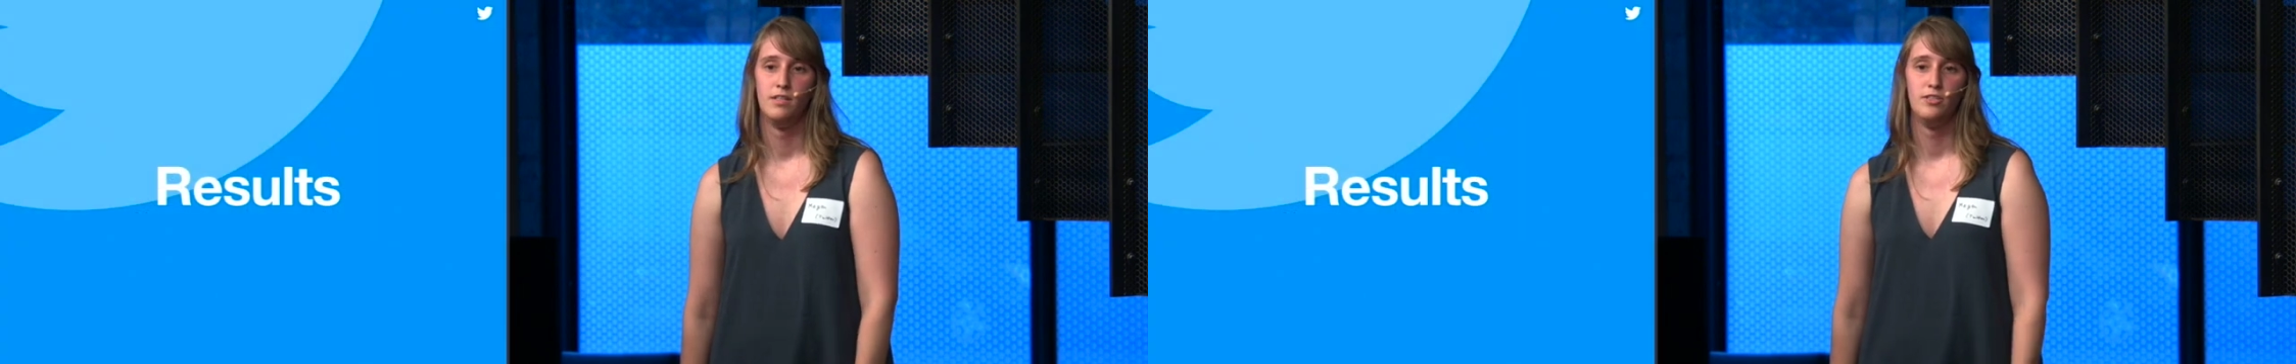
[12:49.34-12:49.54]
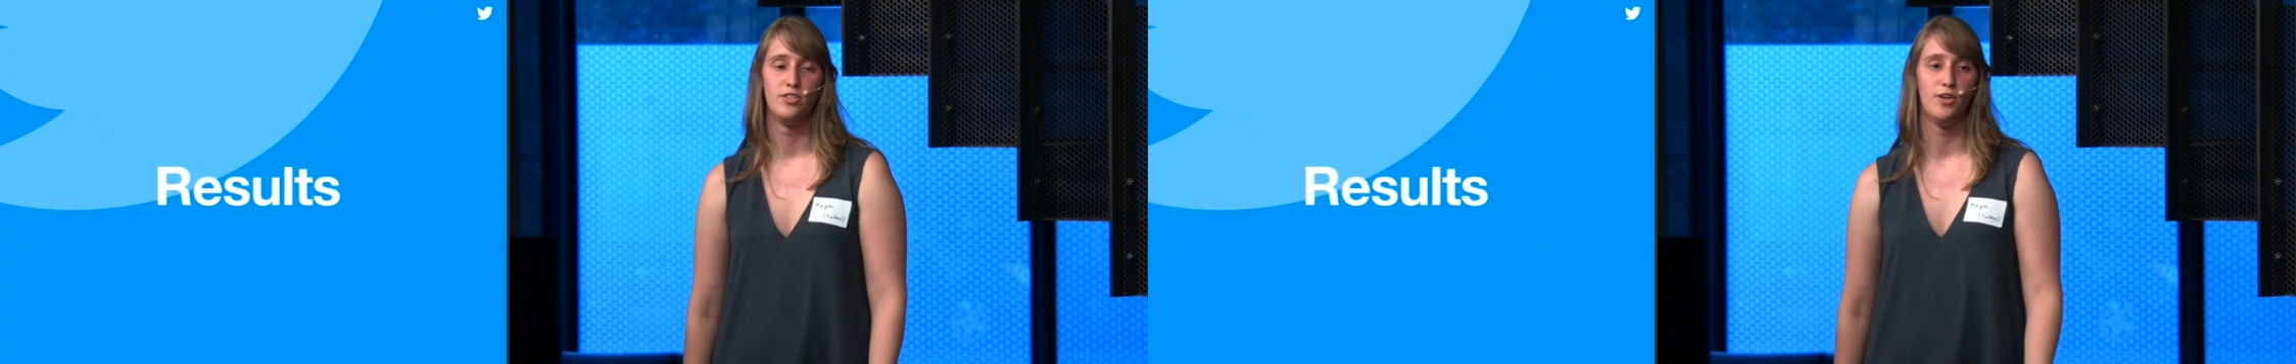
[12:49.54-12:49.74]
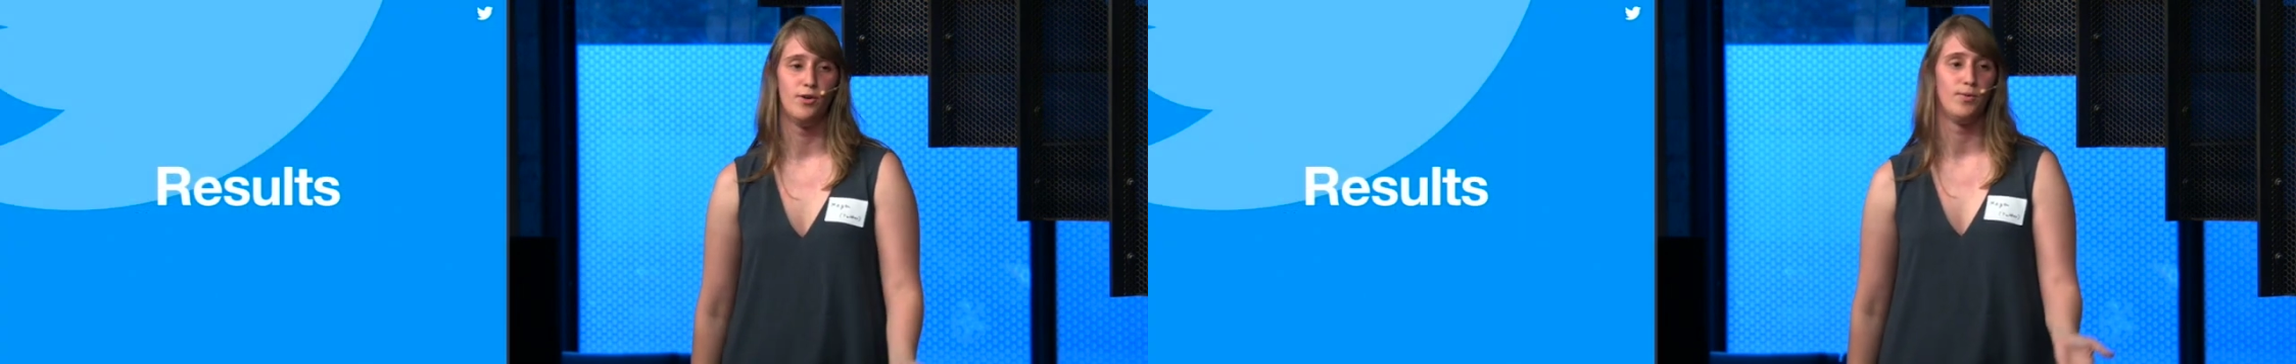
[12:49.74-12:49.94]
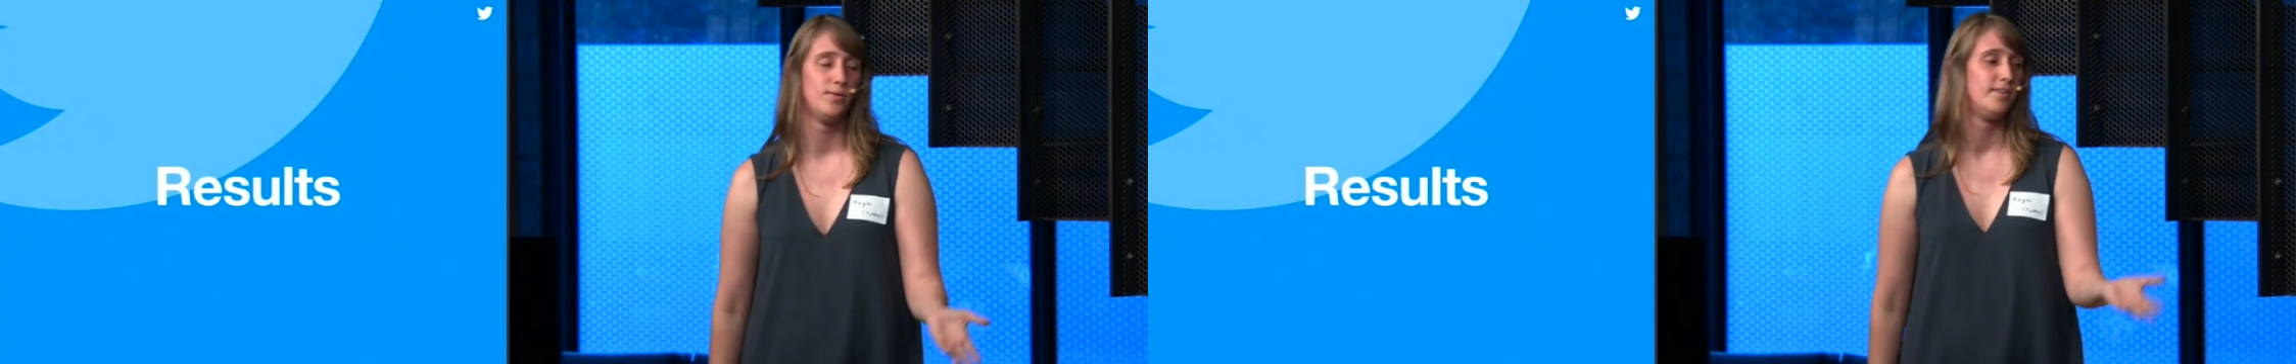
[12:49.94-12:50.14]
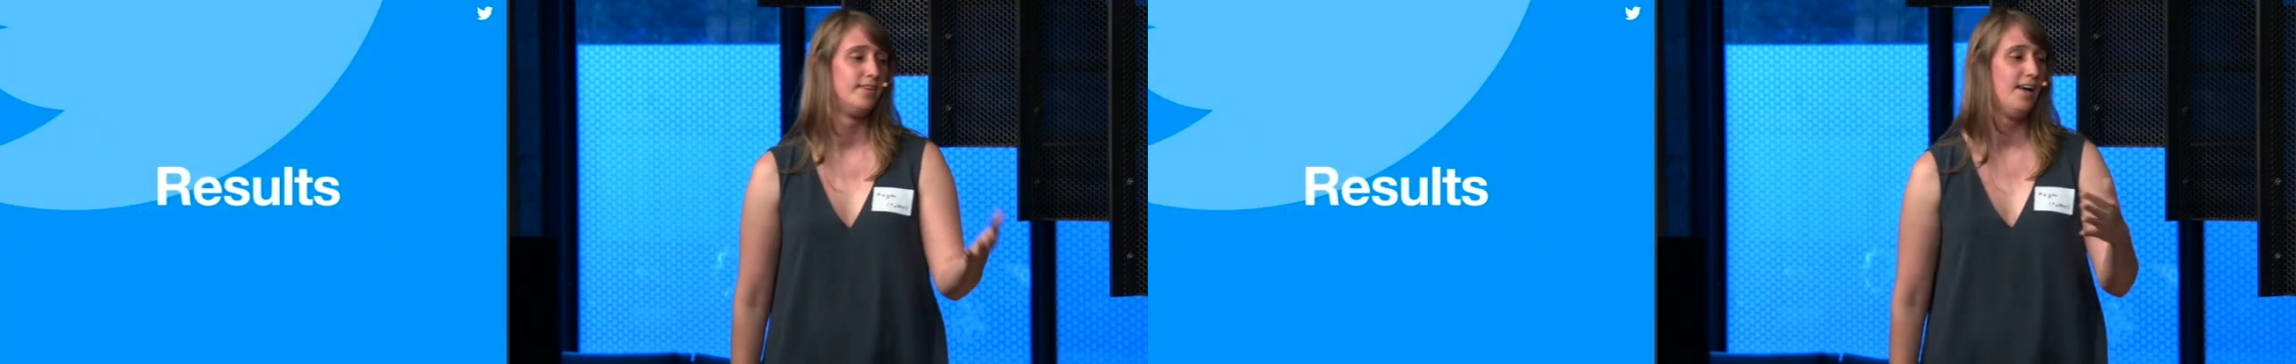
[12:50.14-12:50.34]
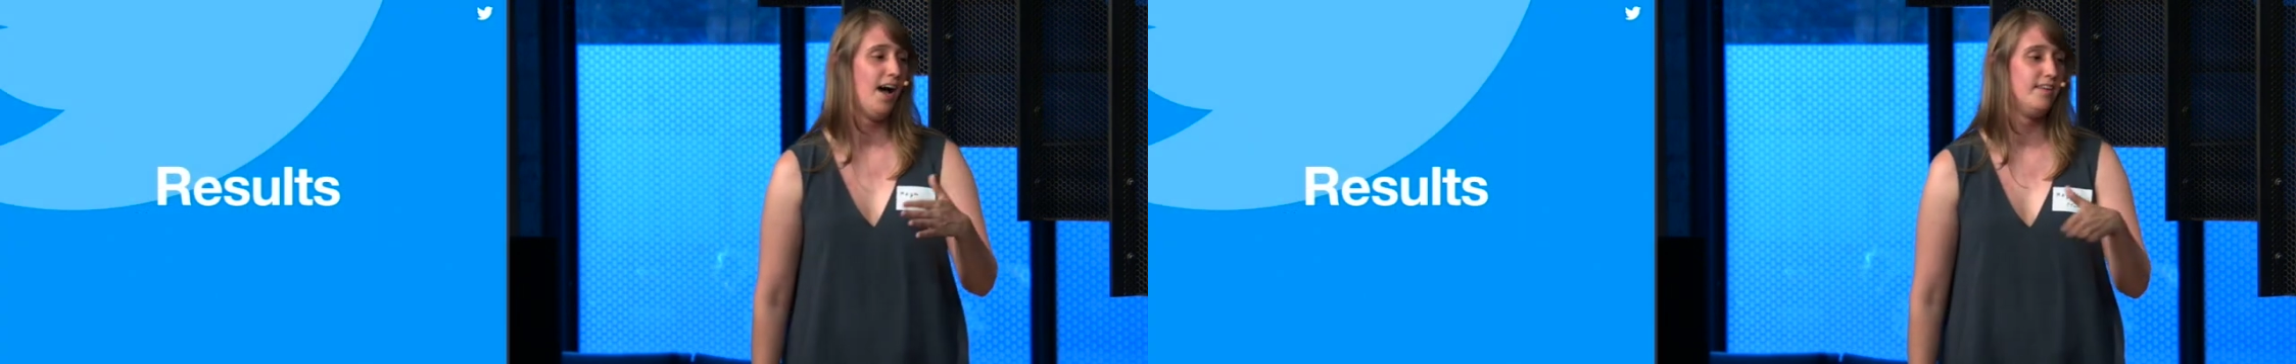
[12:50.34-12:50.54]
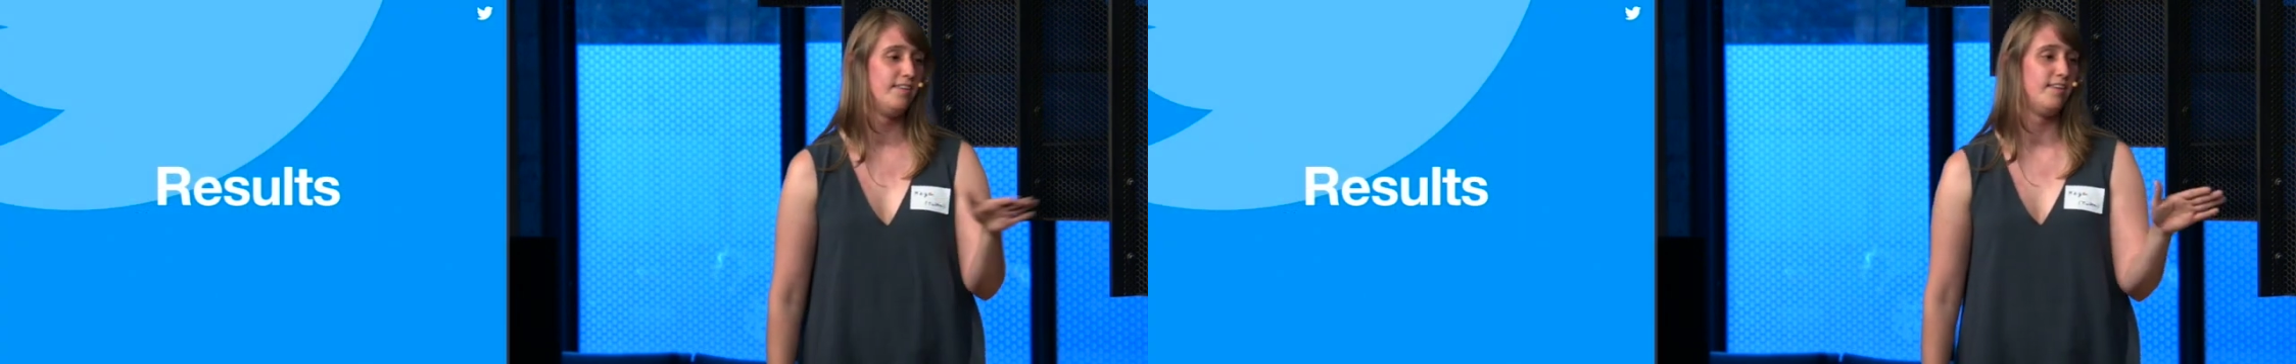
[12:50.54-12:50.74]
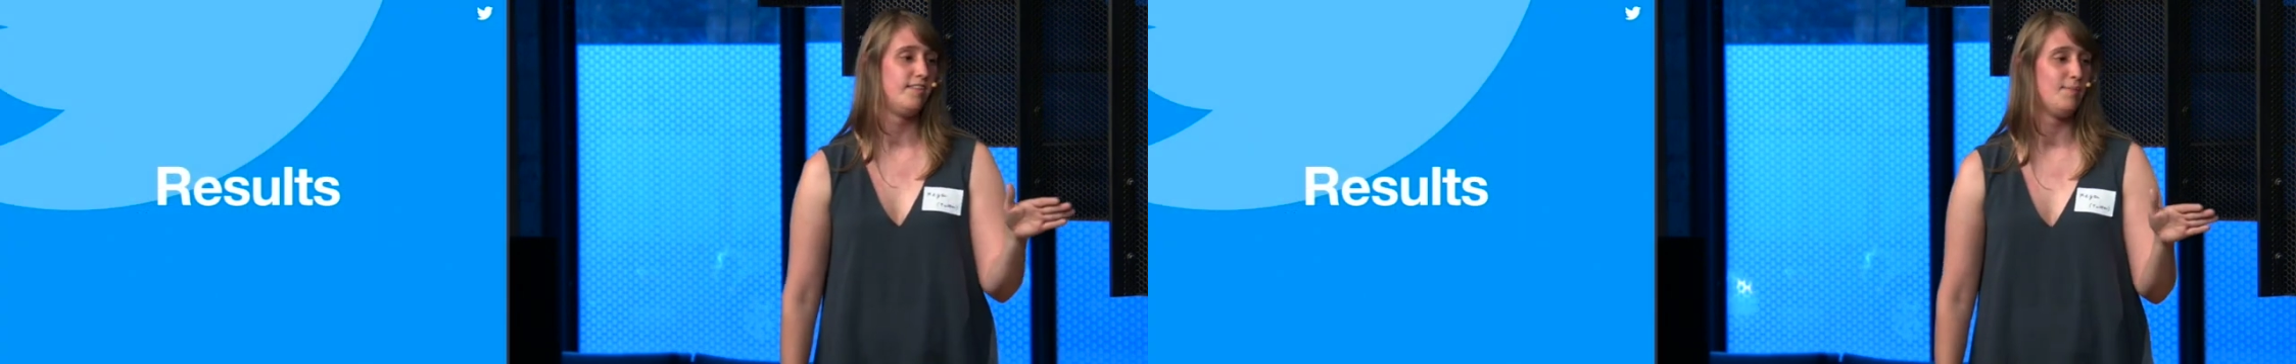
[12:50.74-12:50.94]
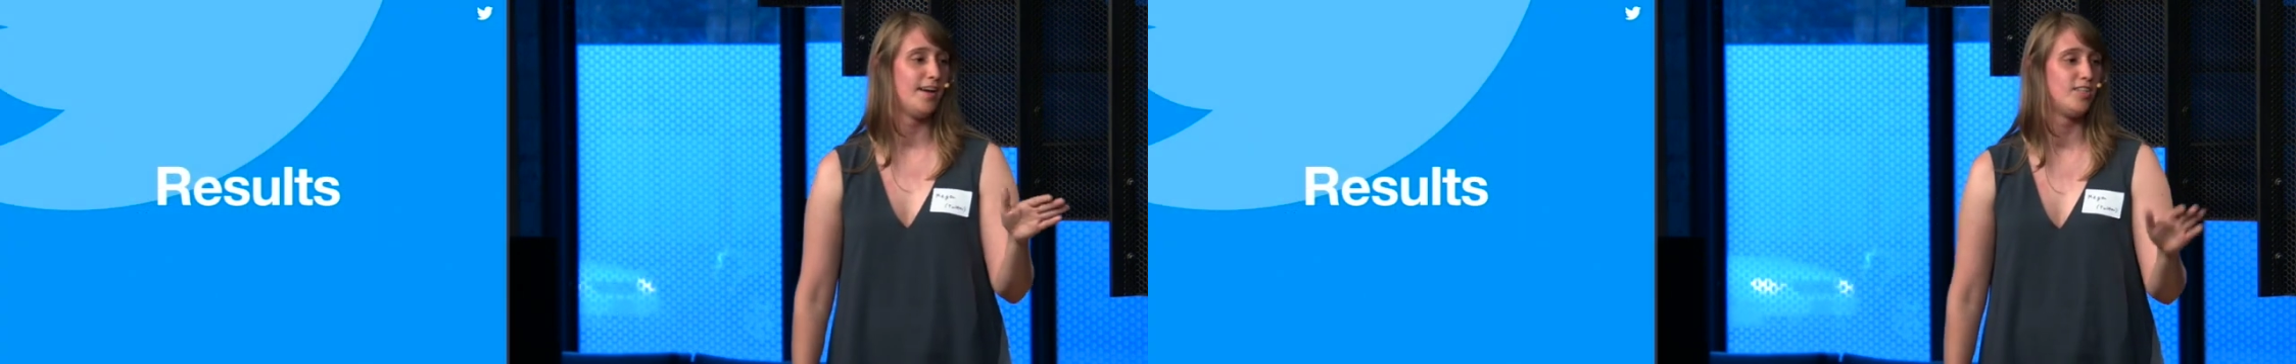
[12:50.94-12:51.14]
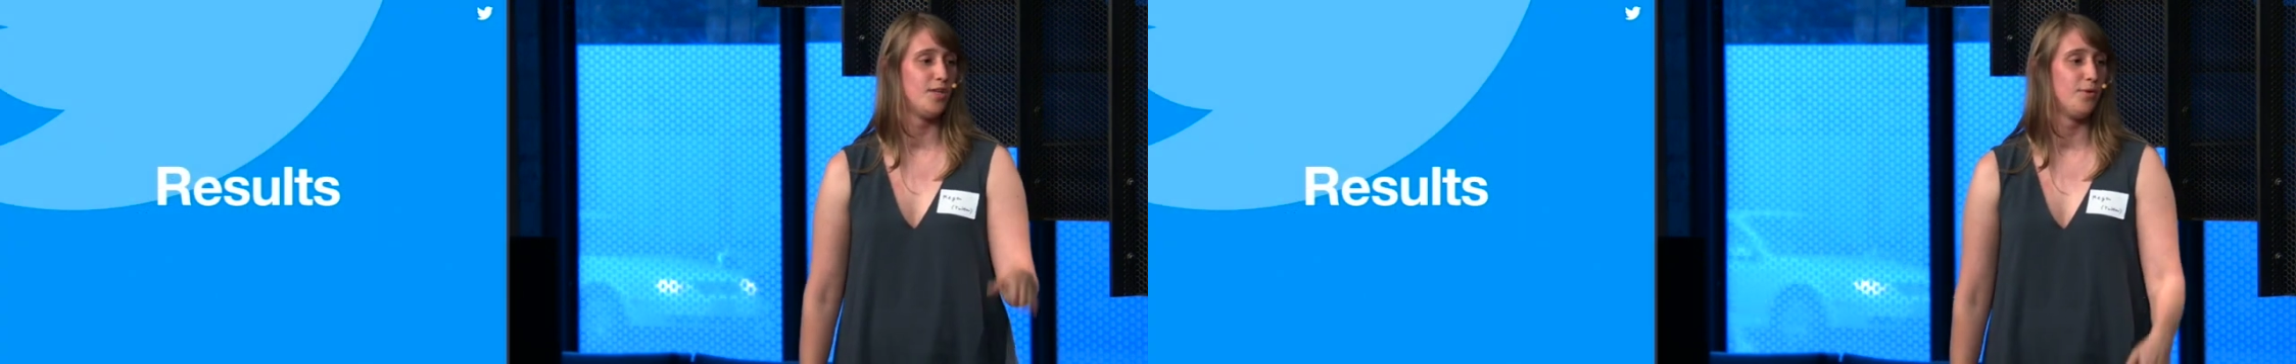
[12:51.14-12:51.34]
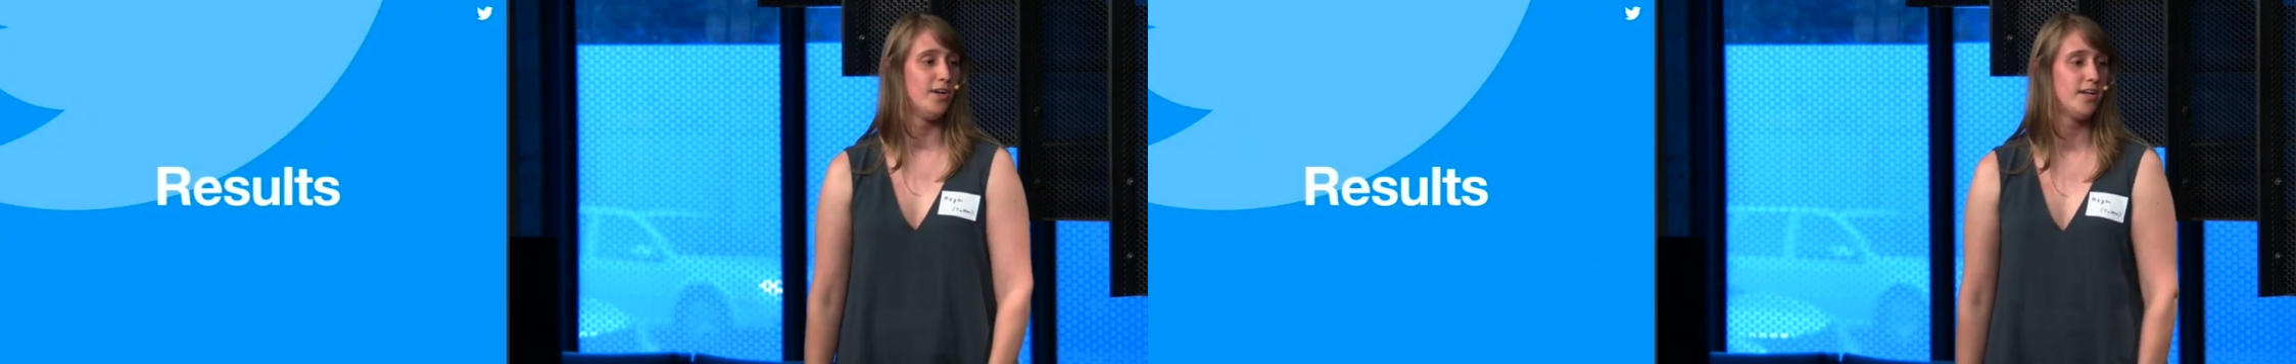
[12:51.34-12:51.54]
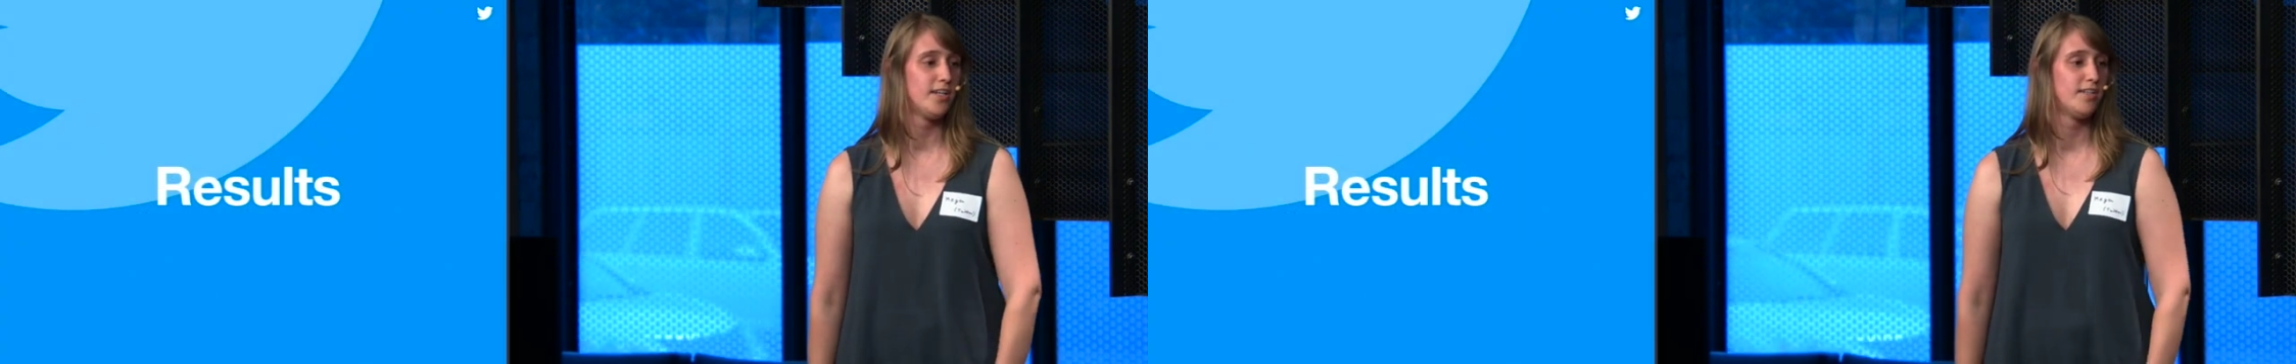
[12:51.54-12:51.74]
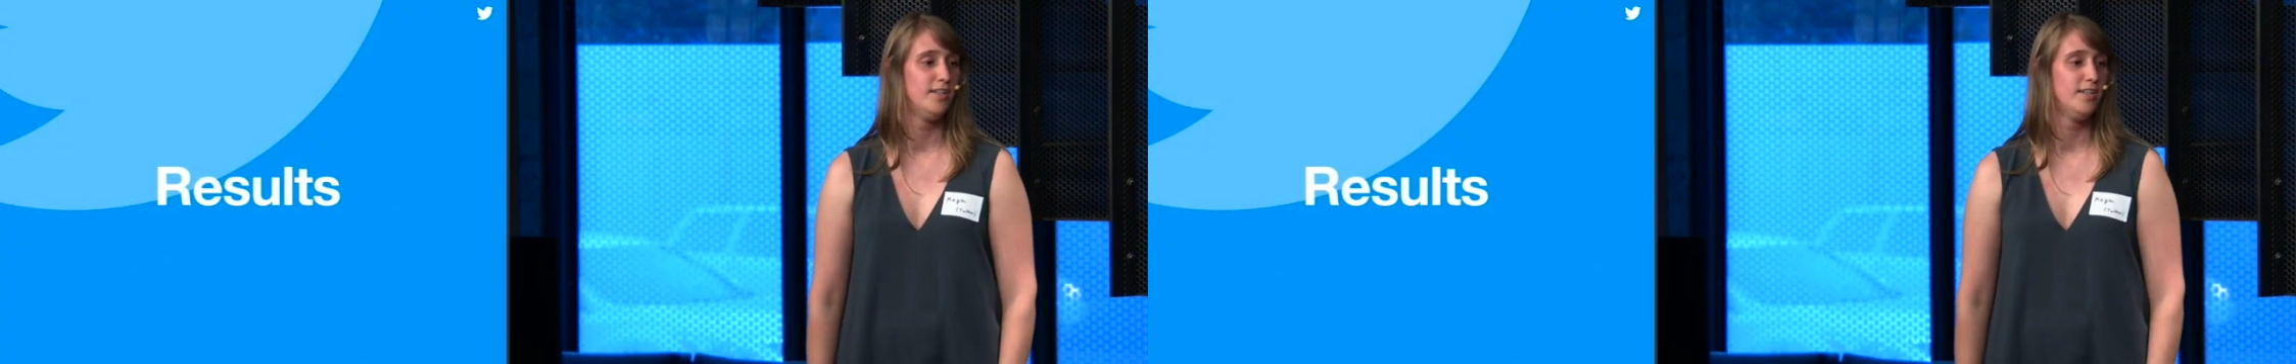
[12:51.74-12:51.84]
So how does the system actually work?